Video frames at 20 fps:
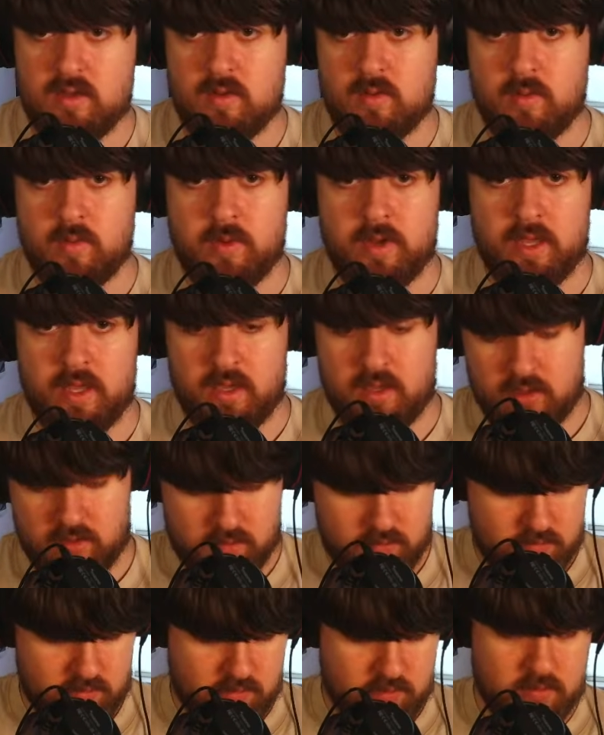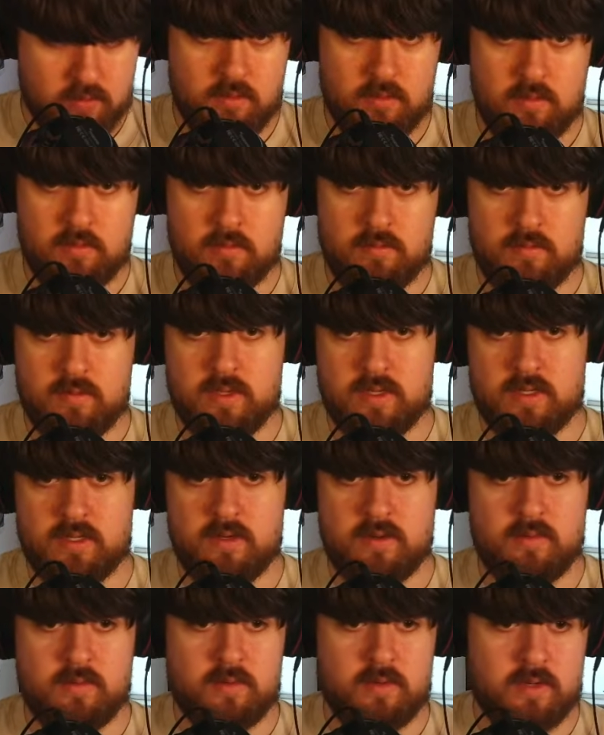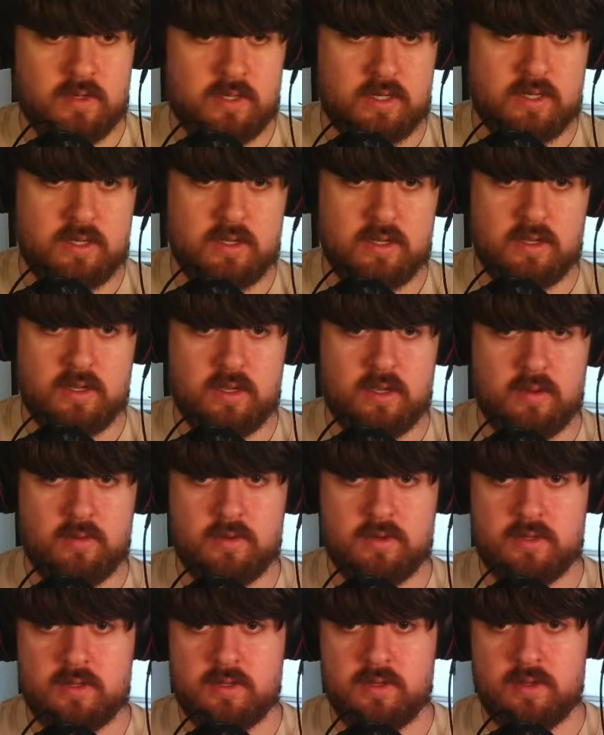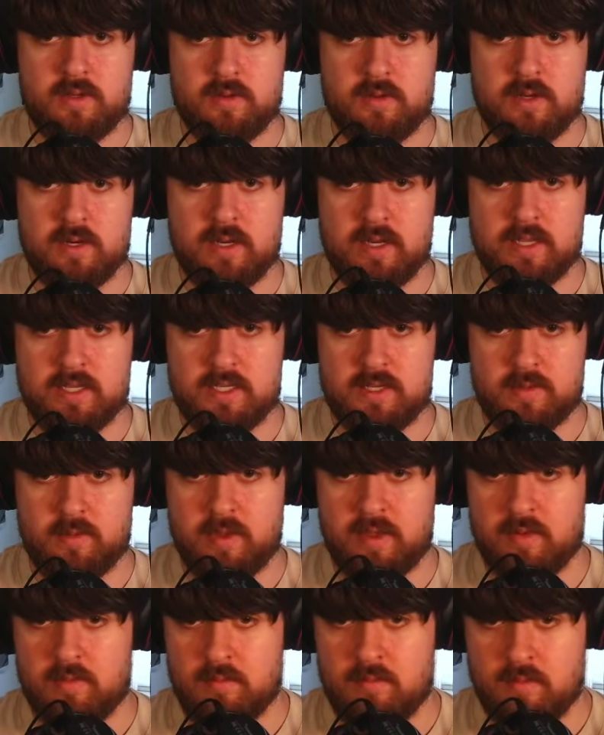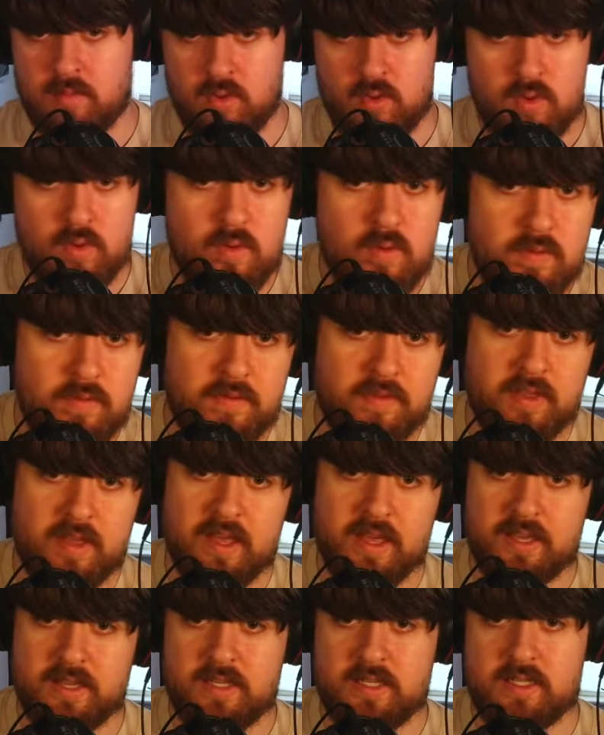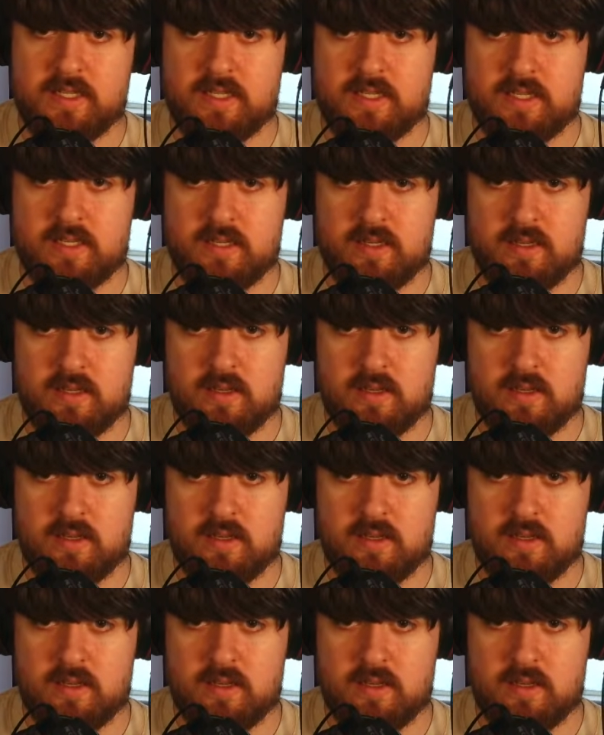we... Oh. That's not what I want to do. Unless we move this